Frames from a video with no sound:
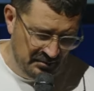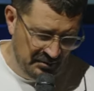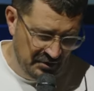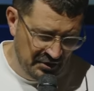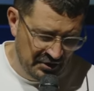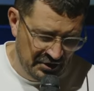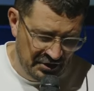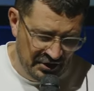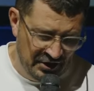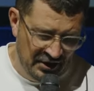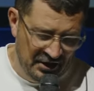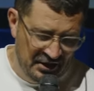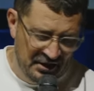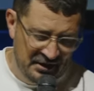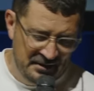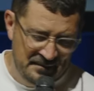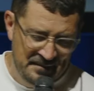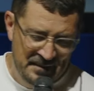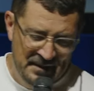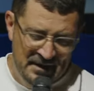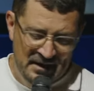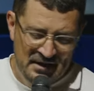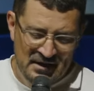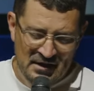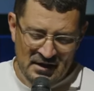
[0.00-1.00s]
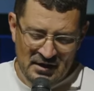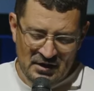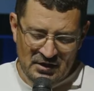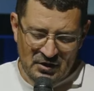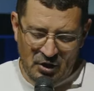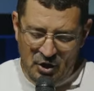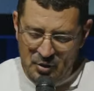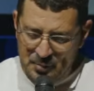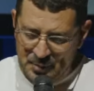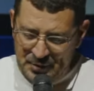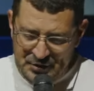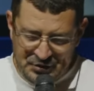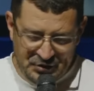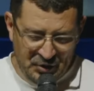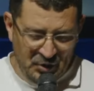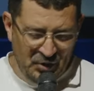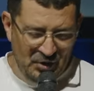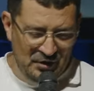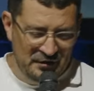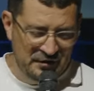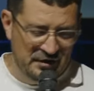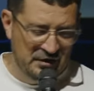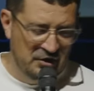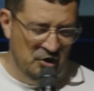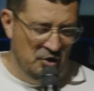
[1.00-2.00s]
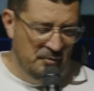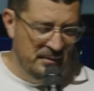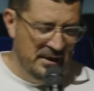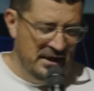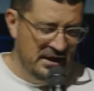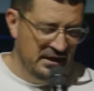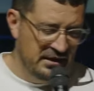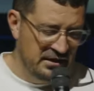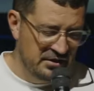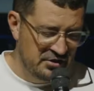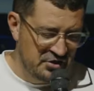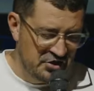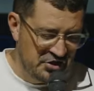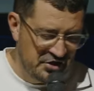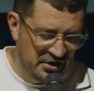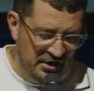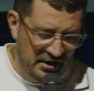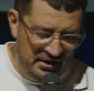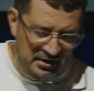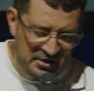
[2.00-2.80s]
Lord God. You open doors that no man can shut